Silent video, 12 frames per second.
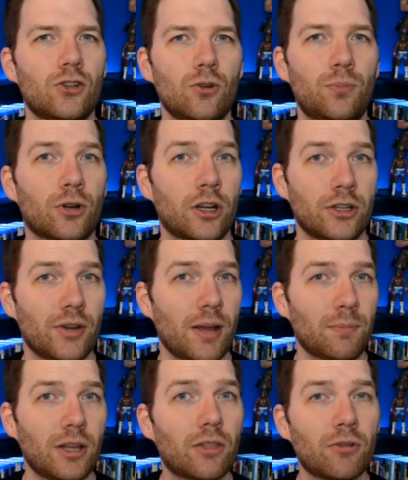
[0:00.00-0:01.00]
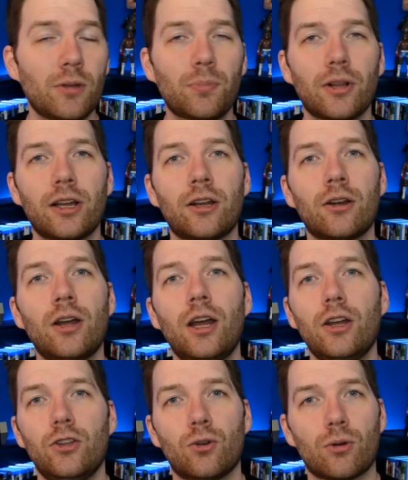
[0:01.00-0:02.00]
to put on your mp3 player
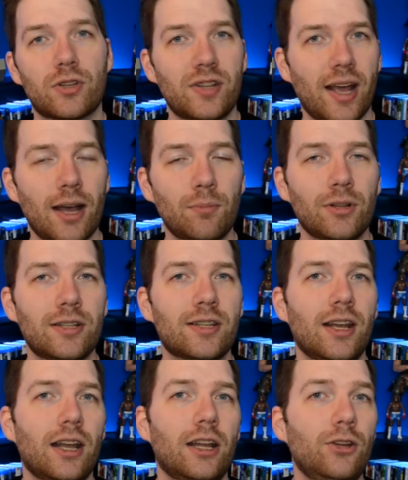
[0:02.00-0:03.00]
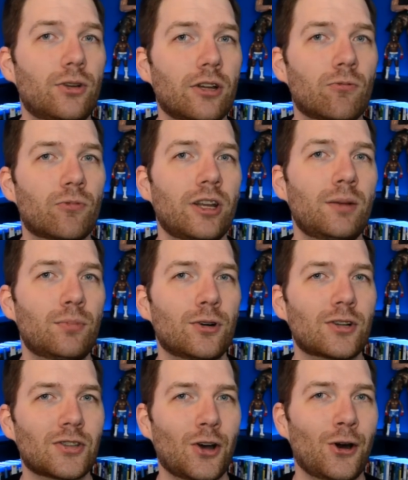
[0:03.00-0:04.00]
your tablet and you can read
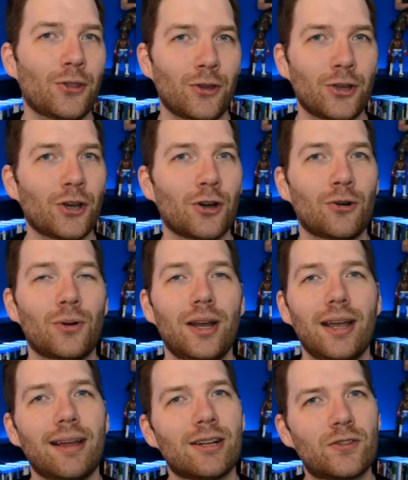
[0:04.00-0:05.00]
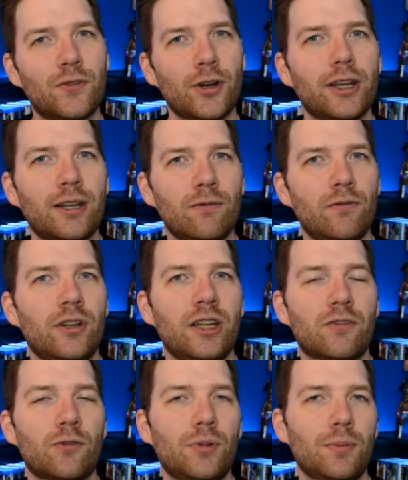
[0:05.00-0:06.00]
books on the go and it's very
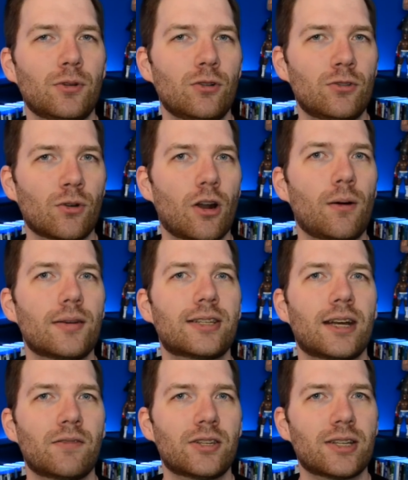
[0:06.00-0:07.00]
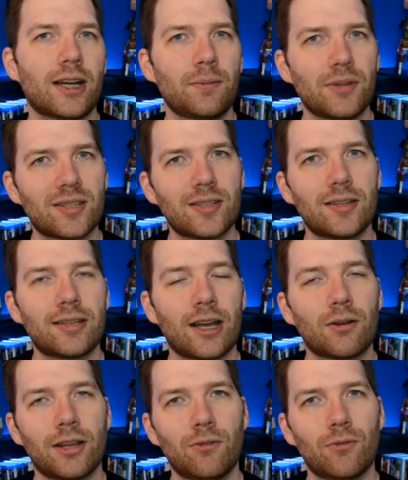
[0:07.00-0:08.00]
convenient for people who don't always have the time to sit
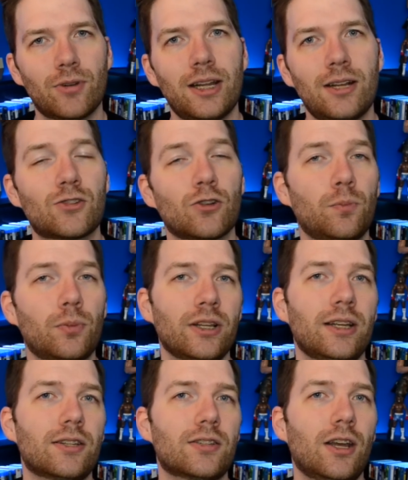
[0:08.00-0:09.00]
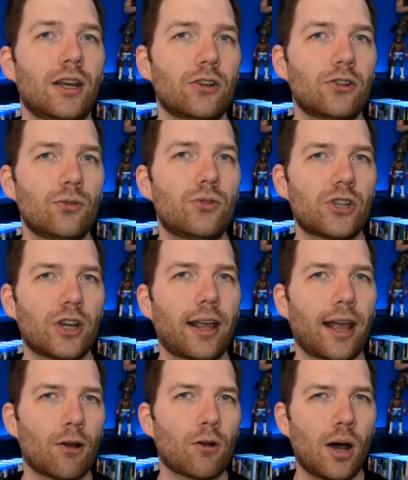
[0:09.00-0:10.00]
down and read so please do
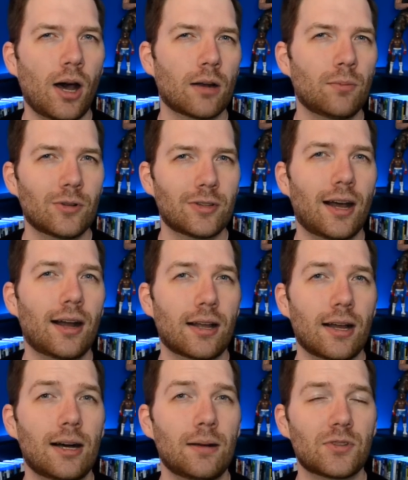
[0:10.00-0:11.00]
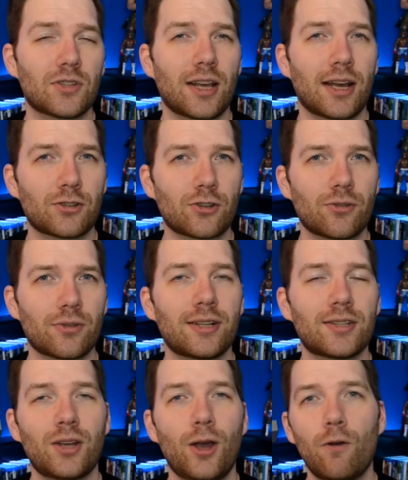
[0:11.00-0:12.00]
check out audible.com slash
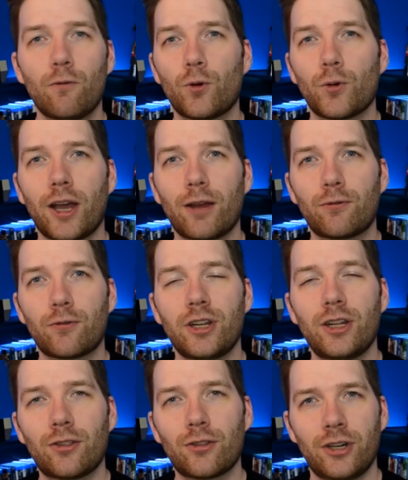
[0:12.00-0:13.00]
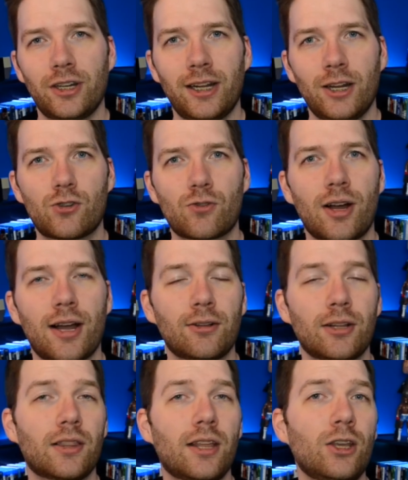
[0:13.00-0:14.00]
chris for that free 30-day
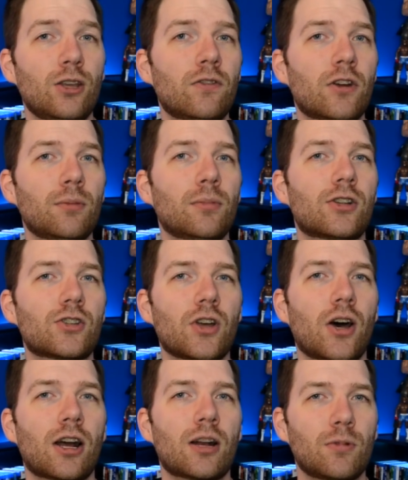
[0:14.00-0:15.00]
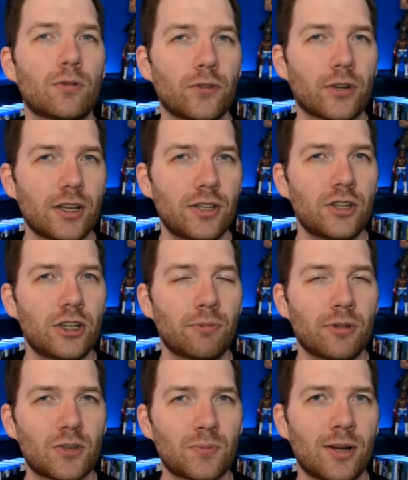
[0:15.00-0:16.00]
trial and thank you very much to audible for
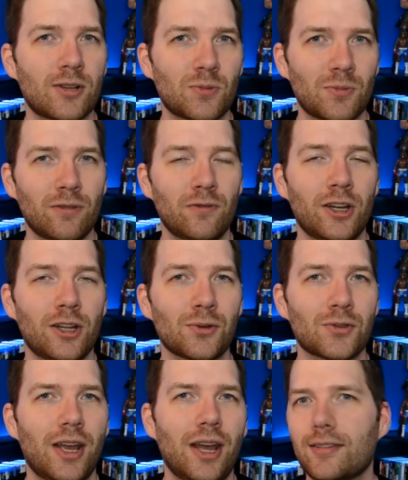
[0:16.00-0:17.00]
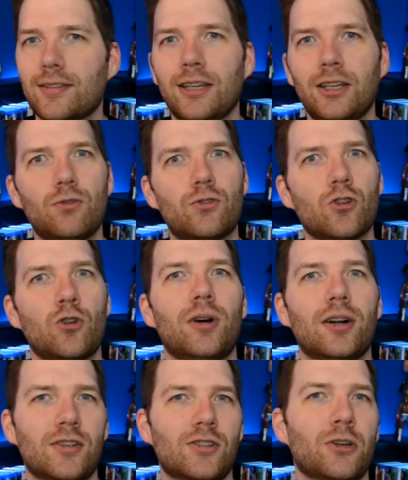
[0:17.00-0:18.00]
continuing to sponsor my videos guys thank you so
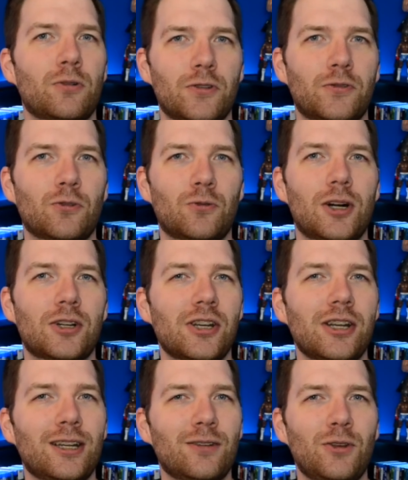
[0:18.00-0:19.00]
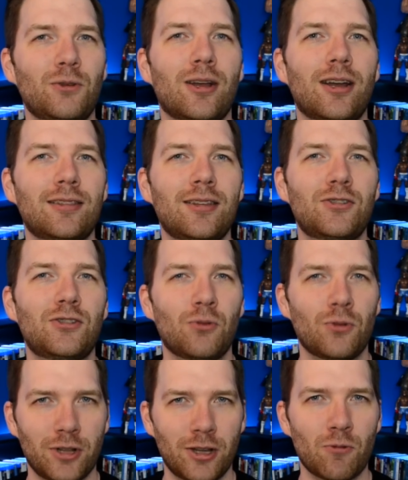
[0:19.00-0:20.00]
much as always for watching and if you like this
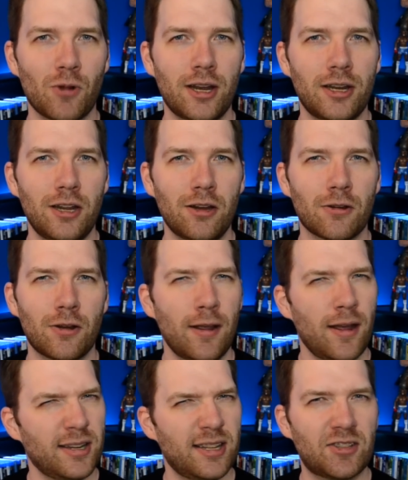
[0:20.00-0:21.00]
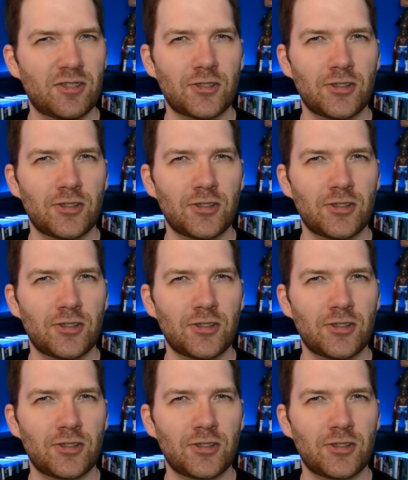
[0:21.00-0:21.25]
you can click right here and get